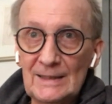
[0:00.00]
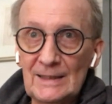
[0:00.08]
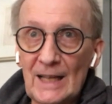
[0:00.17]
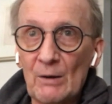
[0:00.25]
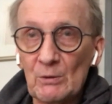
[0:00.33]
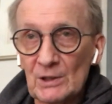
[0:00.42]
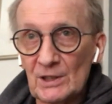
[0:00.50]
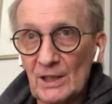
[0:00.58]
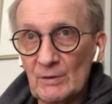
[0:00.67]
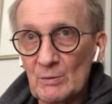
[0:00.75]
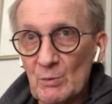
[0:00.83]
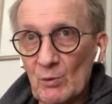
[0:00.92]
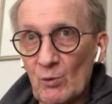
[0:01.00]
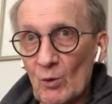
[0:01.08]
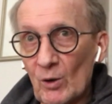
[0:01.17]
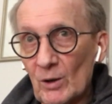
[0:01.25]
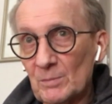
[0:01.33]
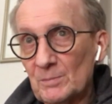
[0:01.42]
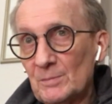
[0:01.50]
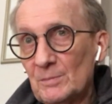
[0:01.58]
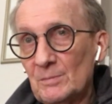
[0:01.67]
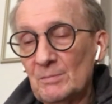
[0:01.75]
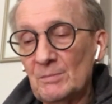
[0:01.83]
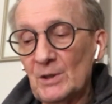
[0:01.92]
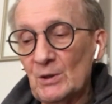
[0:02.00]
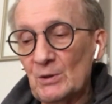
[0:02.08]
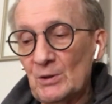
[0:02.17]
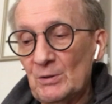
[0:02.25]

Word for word: that was even before you.